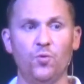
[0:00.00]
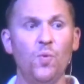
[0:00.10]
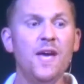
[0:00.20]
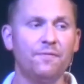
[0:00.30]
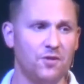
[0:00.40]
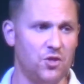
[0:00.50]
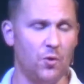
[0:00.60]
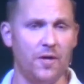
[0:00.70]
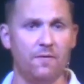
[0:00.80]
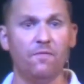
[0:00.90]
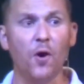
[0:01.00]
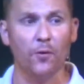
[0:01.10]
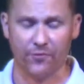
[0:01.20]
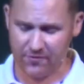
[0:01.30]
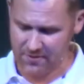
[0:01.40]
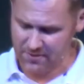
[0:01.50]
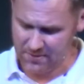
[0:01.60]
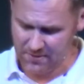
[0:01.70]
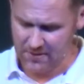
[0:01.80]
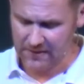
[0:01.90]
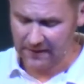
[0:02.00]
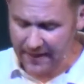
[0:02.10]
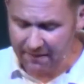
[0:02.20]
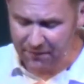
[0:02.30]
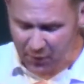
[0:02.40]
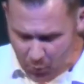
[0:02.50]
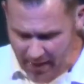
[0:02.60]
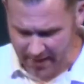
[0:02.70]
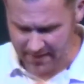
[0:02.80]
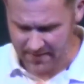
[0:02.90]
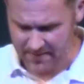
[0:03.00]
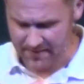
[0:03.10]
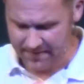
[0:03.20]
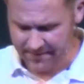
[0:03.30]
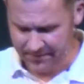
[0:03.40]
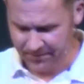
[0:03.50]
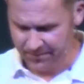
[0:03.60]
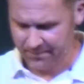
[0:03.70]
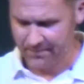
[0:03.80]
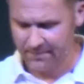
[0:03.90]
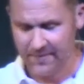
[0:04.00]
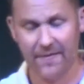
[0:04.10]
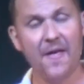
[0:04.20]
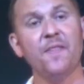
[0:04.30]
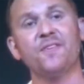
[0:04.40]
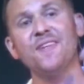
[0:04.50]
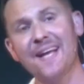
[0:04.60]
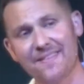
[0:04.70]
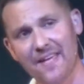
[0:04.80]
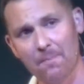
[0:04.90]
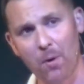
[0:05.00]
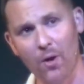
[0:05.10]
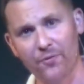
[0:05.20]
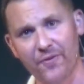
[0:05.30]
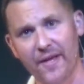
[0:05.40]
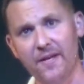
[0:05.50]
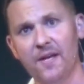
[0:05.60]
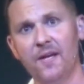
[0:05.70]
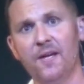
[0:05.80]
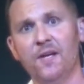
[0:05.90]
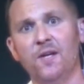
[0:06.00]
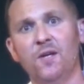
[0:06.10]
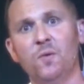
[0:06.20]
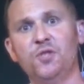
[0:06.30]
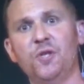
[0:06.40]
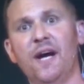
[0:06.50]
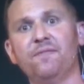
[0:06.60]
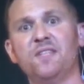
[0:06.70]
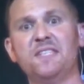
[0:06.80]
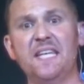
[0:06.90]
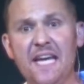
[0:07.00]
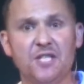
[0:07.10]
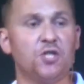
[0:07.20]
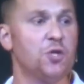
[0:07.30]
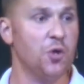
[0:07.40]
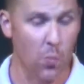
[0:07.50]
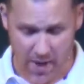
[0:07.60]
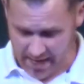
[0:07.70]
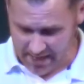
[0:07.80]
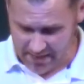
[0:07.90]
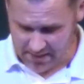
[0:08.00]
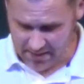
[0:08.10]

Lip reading: So we have to do it first. Live the way. And then the second thing Paul said was you have to teach the way.